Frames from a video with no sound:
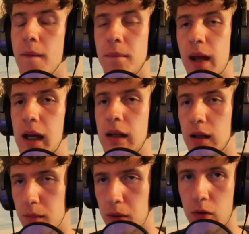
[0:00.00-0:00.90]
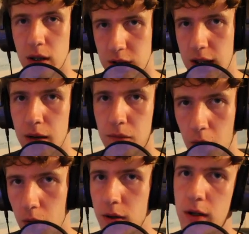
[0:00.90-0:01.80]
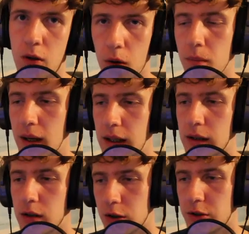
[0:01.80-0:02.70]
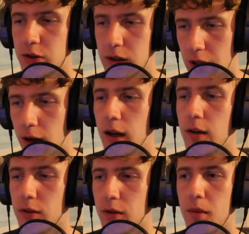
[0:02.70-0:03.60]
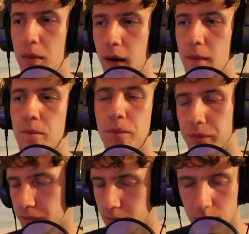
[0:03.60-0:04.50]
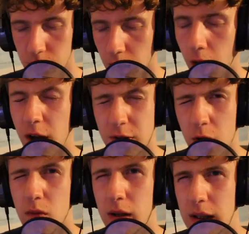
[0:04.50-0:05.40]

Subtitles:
It progressed the game forward in not being just the island, but I don't really